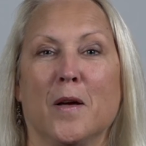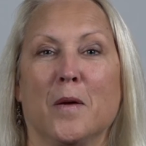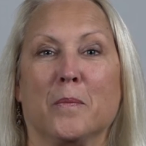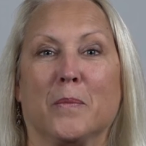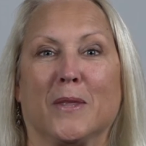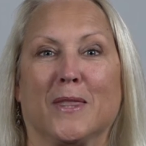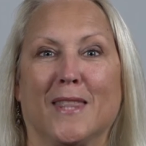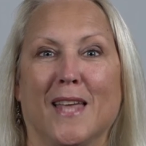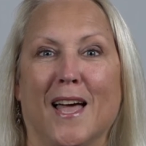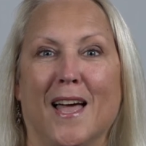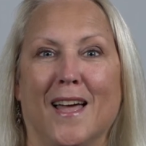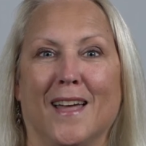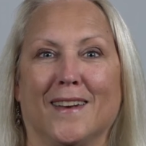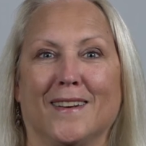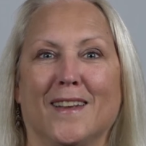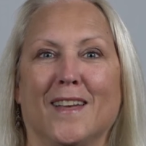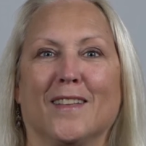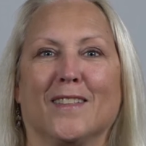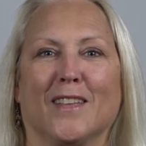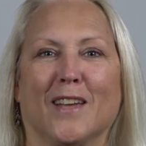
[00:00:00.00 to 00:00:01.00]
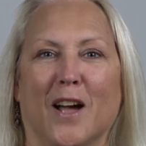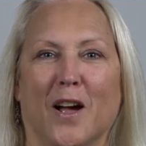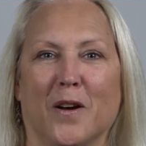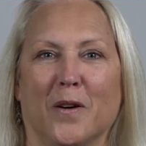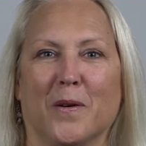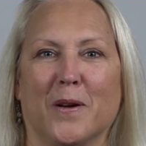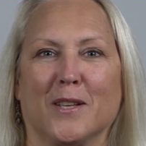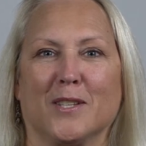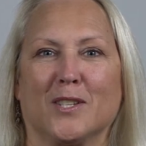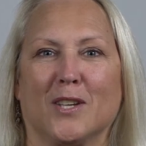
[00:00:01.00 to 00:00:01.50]
but then the
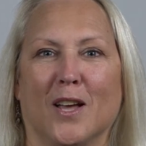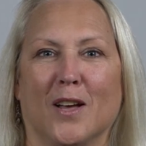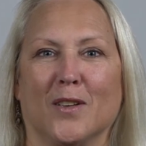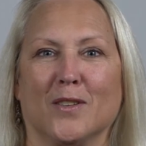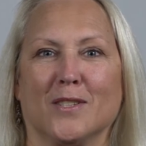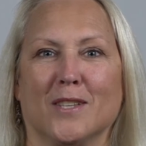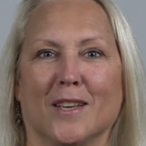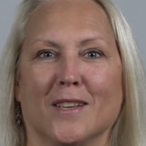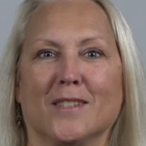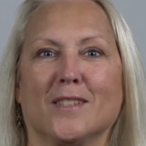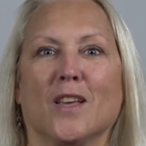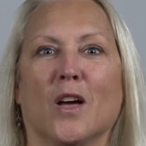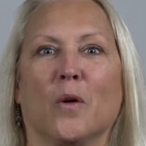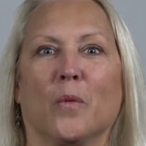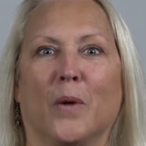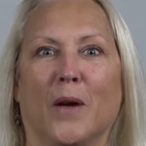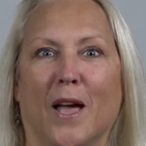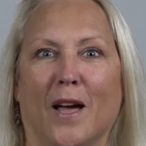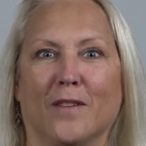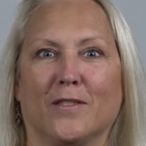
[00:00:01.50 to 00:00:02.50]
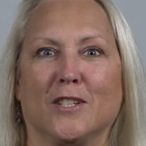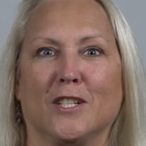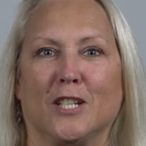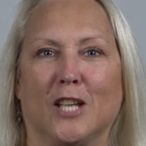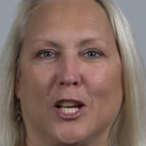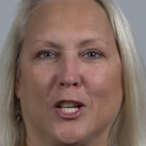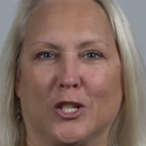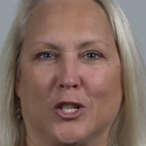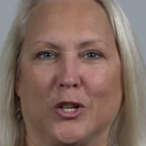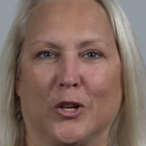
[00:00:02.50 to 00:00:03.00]
IRS tells us we have to
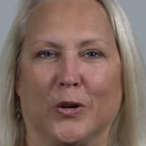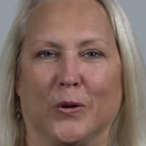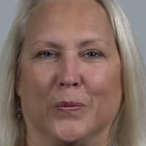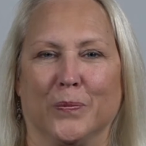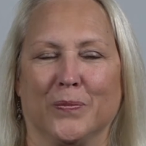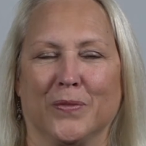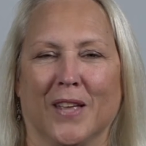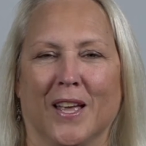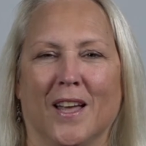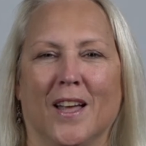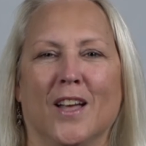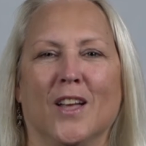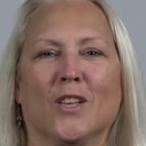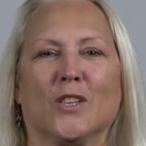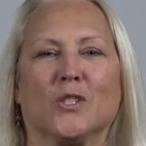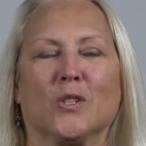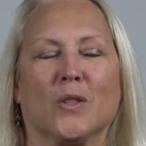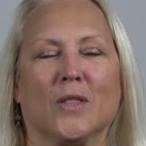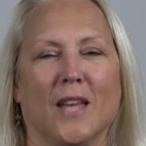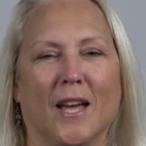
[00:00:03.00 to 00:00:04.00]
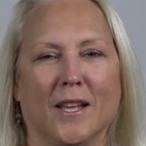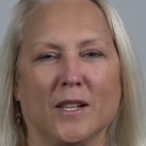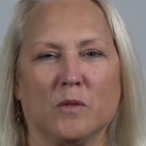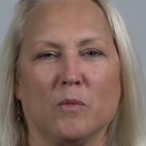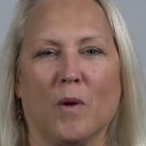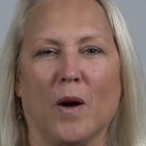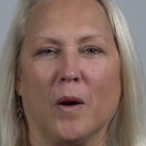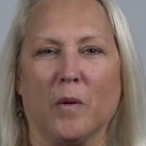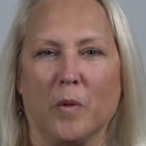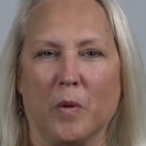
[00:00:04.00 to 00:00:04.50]
take two. So that's
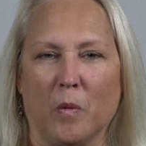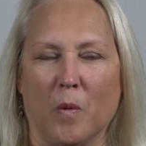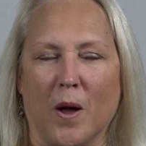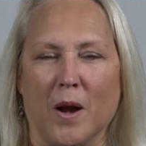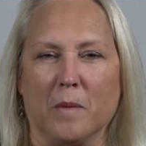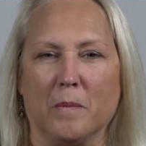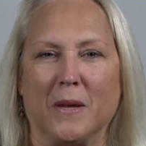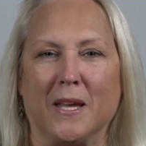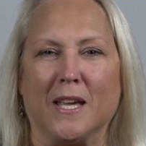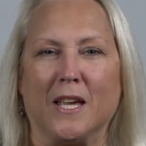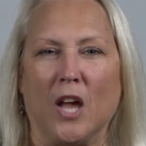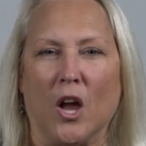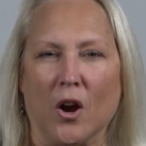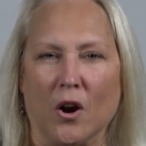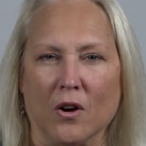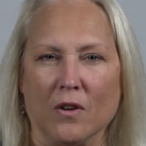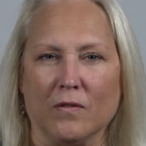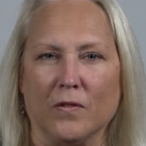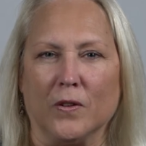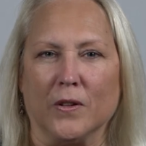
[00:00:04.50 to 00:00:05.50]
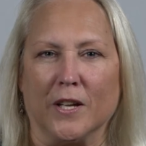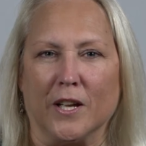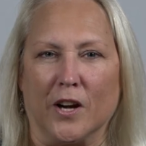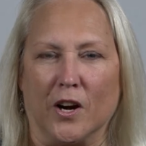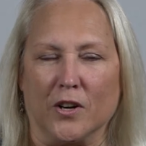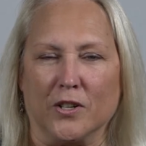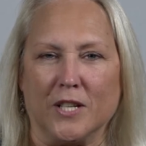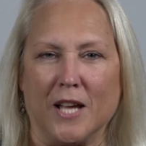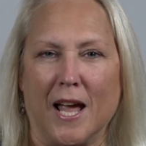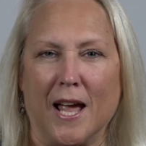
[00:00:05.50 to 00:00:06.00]
why we want to be careful in
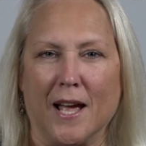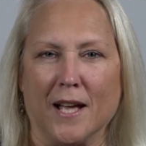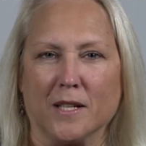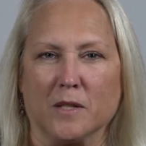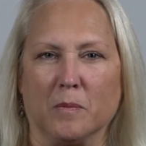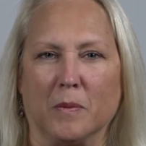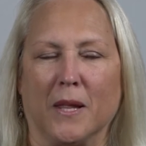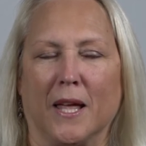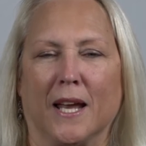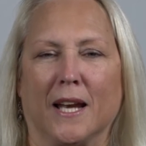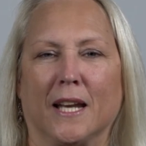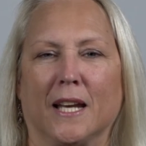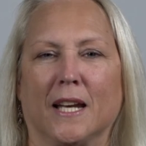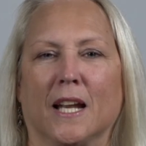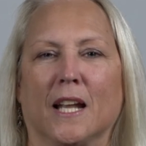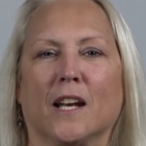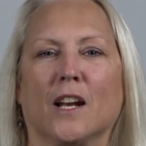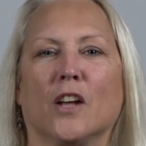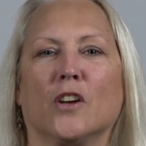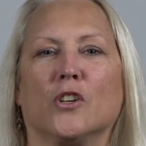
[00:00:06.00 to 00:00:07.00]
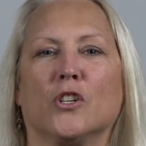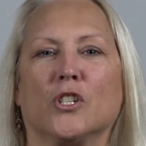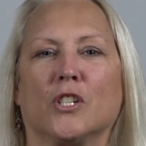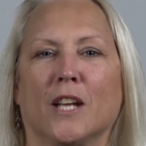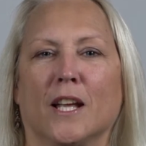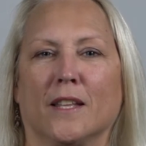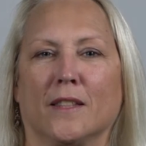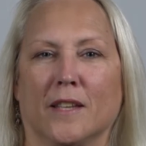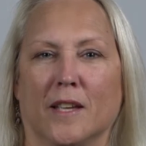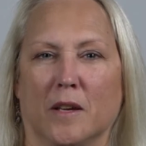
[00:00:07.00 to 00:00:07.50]
our tax planning and
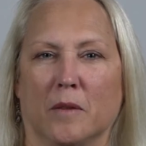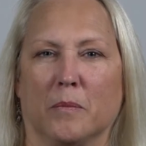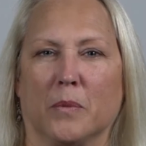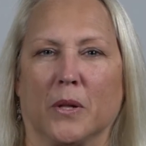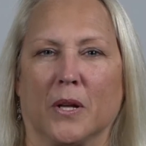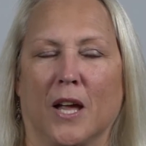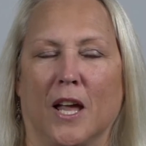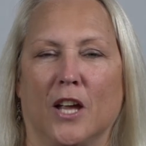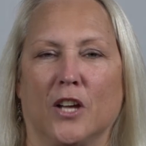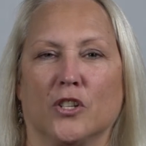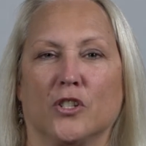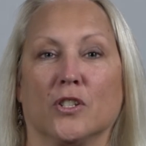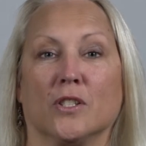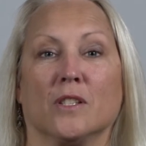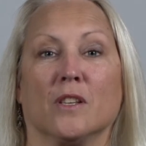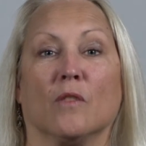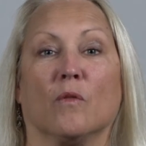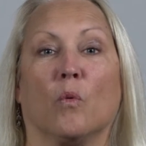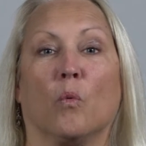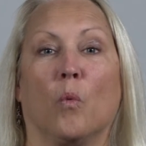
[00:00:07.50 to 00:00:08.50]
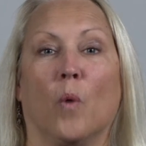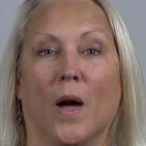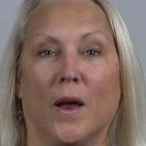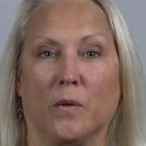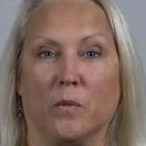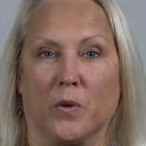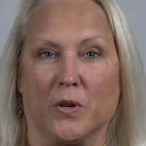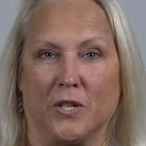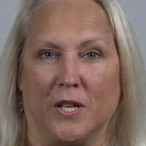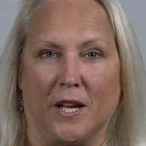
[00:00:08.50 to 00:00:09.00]
understand the implications of when
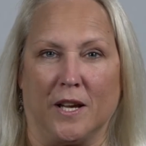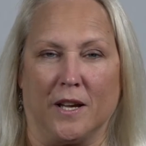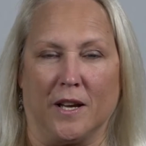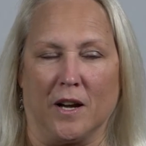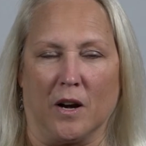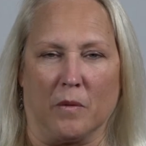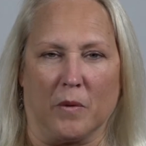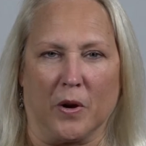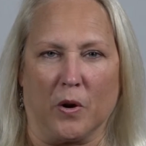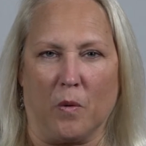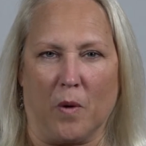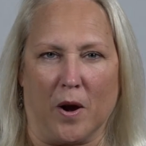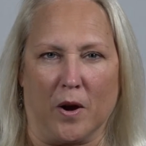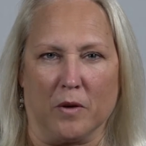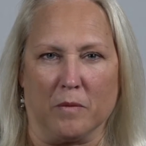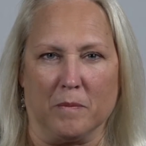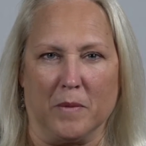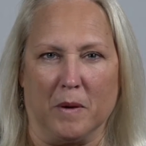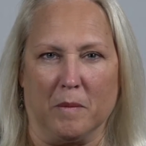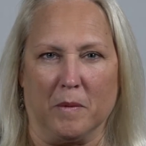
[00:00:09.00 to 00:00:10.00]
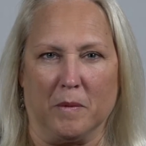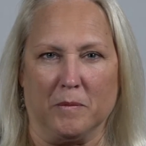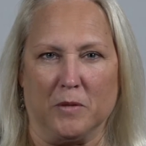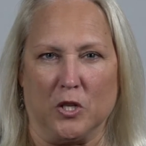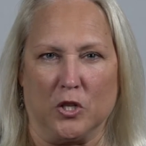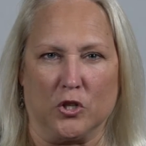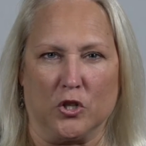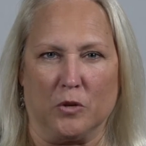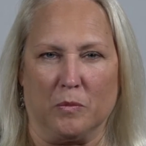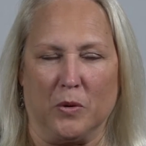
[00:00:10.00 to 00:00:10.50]
we're taking our required minimum
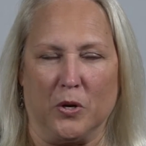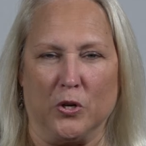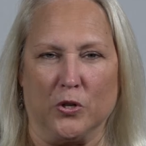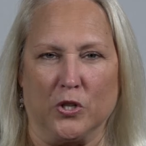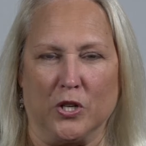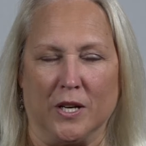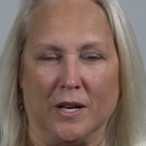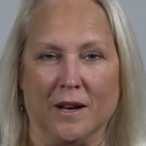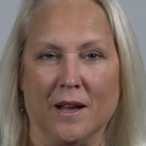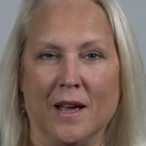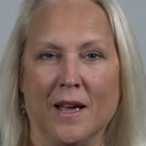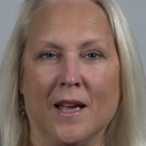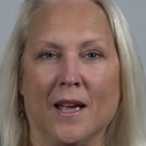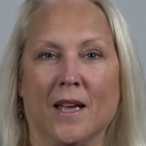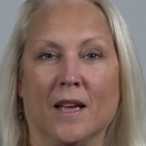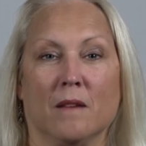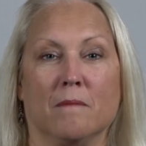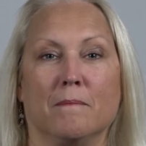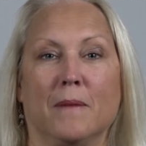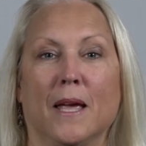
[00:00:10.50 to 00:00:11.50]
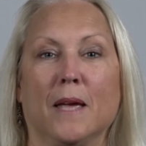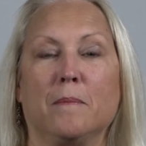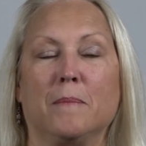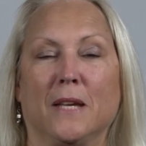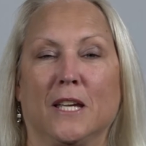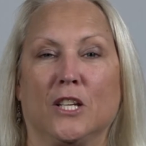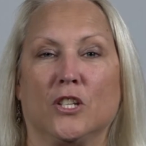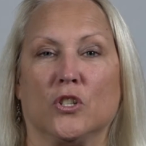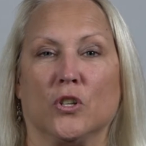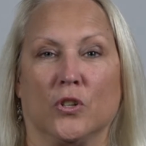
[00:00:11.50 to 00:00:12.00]
distribution. It may
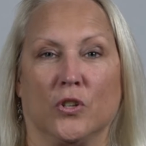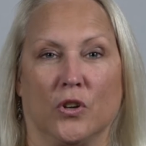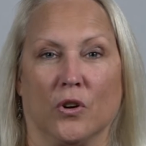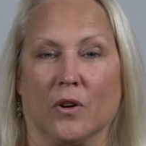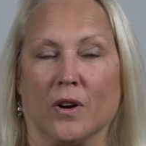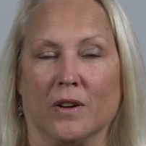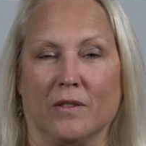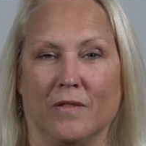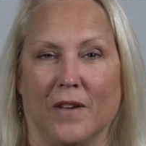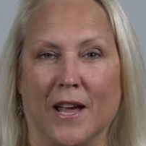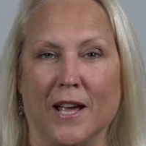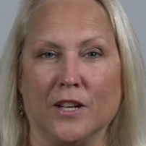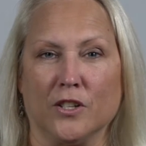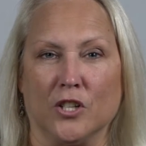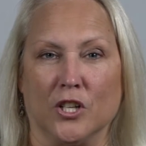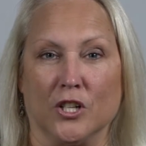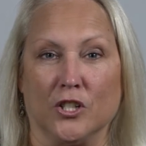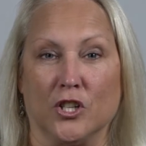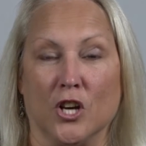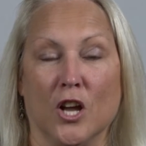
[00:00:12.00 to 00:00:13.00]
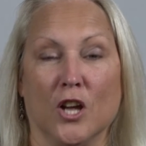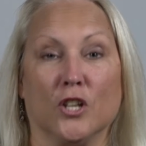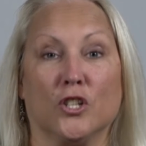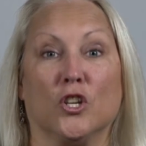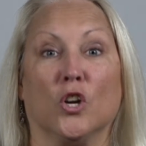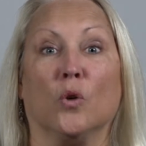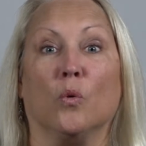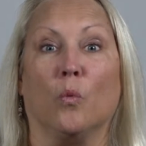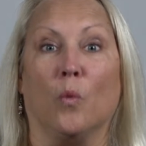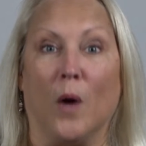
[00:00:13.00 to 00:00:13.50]
be to your advantage
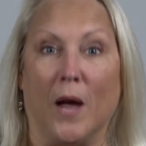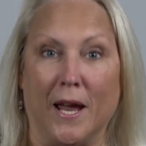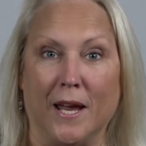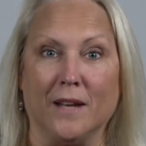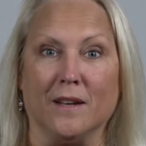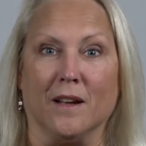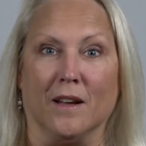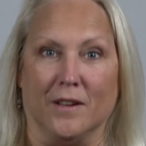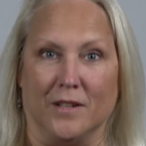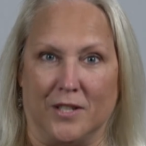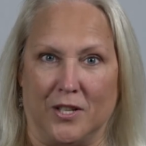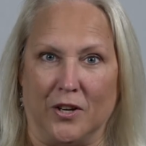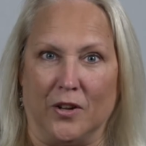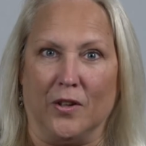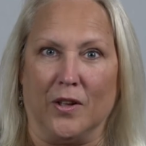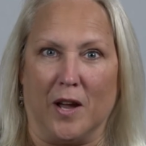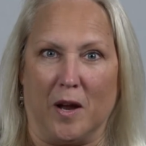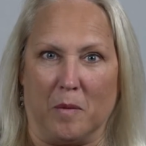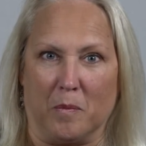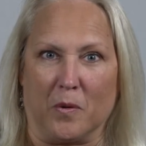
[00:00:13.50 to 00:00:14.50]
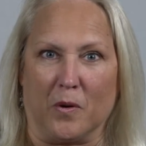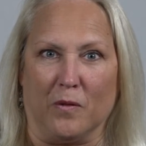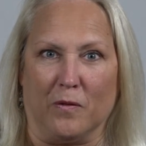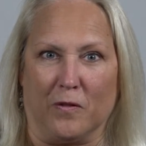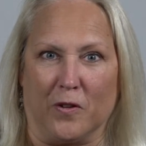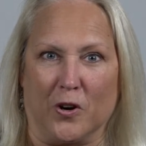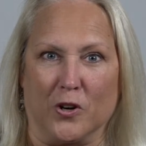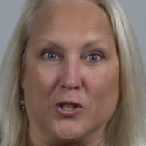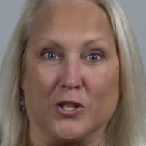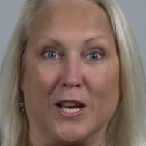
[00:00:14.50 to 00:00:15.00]
to wait until April
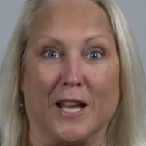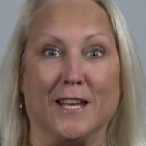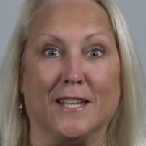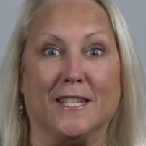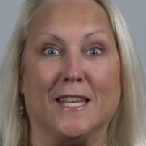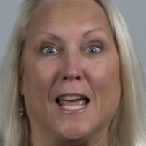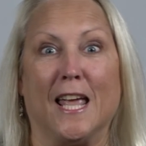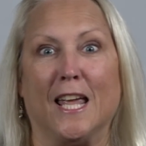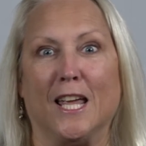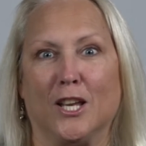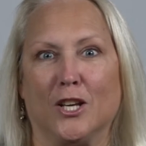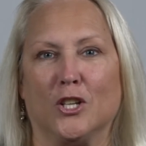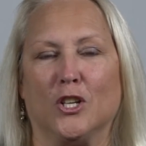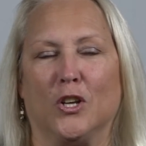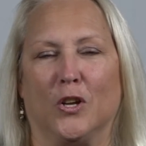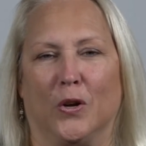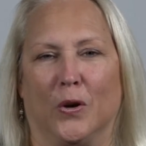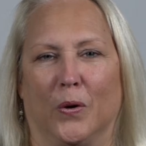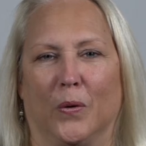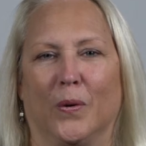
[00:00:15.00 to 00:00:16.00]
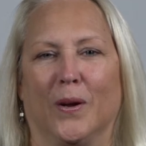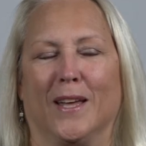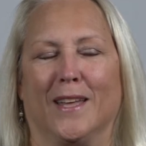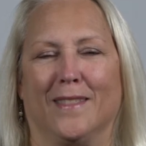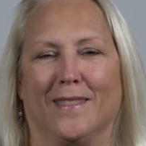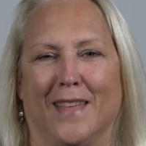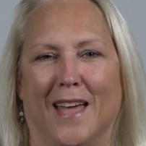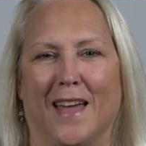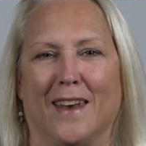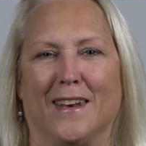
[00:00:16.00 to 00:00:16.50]
1st and take two in
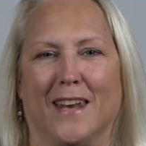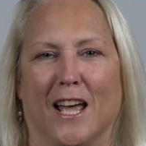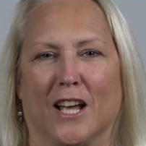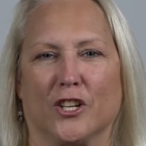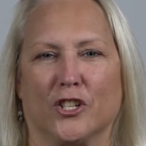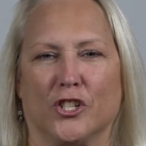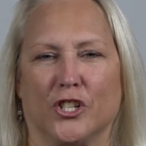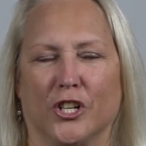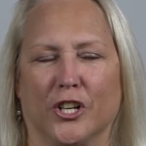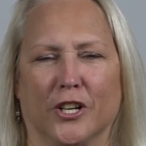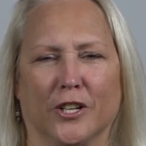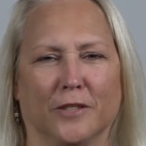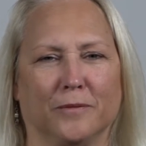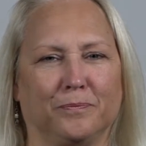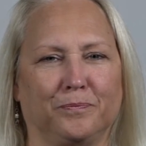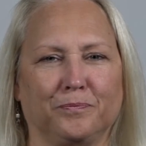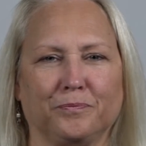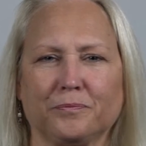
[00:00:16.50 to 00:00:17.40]
that next year.